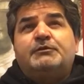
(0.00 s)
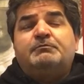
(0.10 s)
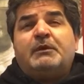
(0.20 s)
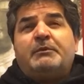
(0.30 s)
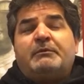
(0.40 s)

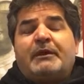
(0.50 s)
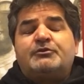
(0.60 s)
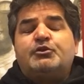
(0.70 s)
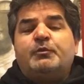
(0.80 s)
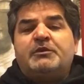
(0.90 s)
maybe about
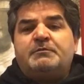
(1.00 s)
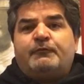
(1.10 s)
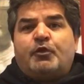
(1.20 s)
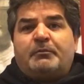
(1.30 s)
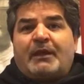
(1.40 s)
2 weeks
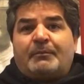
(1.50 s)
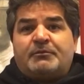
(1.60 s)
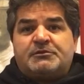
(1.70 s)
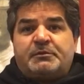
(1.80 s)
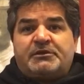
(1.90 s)
before the Black
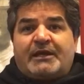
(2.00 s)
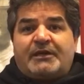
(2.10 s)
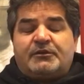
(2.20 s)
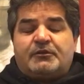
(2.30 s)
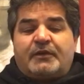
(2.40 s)
Belt
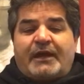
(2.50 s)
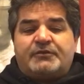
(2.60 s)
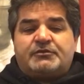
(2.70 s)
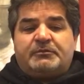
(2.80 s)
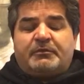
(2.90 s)
Spectacular,
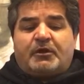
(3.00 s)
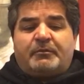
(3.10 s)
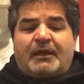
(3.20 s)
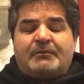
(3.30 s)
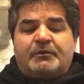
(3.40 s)
actually our
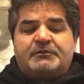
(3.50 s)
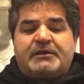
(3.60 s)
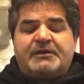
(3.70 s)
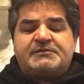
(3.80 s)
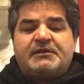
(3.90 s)
Black Belt
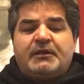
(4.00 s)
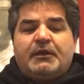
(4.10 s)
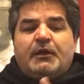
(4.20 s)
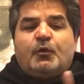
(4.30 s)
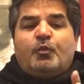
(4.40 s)
test,
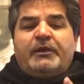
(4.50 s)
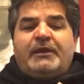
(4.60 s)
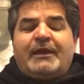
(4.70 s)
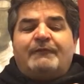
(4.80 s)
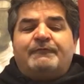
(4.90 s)

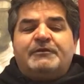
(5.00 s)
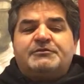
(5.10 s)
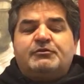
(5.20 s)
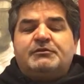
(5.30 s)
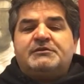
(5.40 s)
every
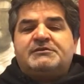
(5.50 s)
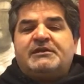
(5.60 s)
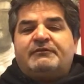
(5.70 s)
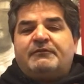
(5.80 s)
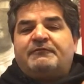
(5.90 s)
student is
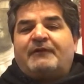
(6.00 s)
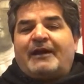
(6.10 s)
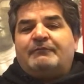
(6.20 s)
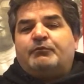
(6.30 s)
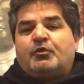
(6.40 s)
given
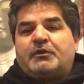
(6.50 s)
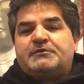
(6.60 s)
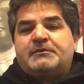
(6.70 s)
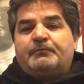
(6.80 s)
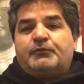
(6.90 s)
5
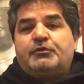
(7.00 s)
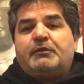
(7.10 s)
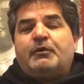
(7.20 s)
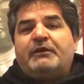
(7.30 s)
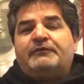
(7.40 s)
boards.
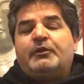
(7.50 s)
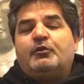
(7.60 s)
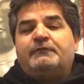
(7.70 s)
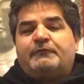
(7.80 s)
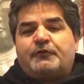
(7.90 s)
If they're
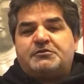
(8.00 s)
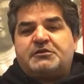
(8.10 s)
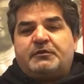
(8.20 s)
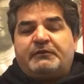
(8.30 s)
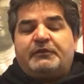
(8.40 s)
going for first
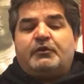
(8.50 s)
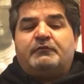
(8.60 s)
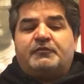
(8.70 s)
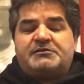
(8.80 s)
degree, if they're going for